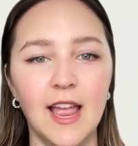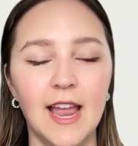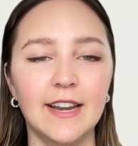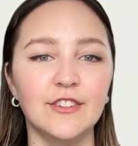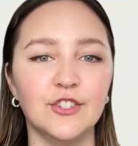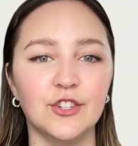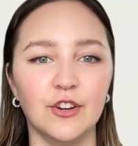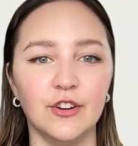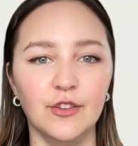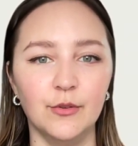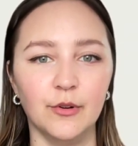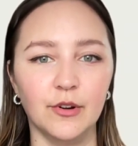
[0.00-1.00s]
and ensure
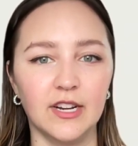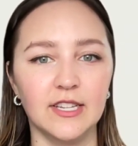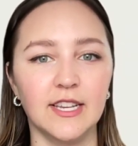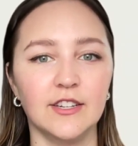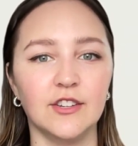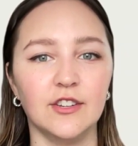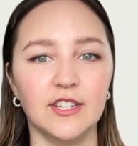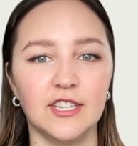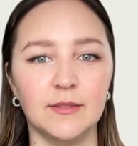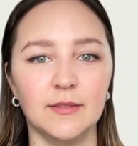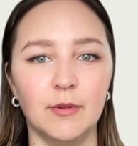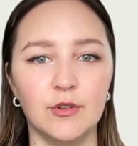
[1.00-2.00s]
the organization's
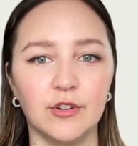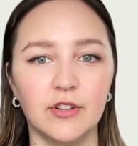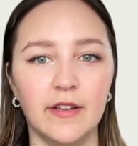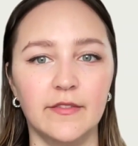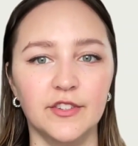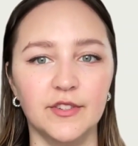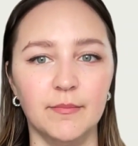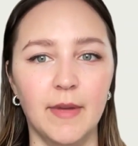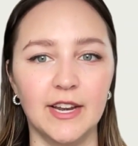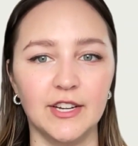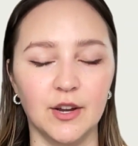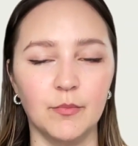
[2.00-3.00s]
exposure levels
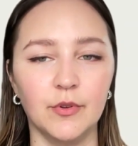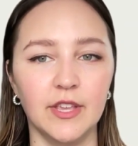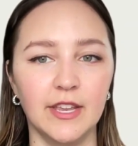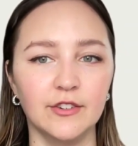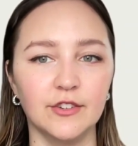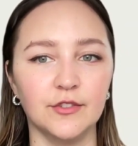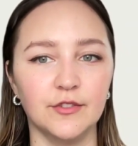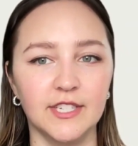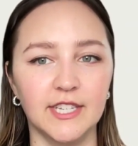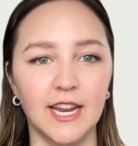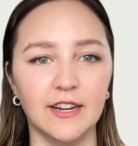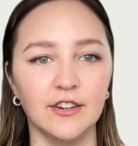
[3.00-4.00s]
match up with industry
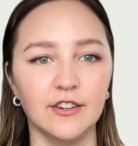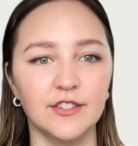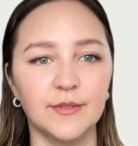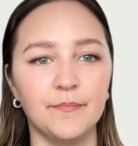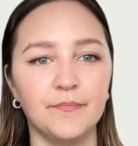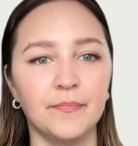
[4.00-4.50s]
standards.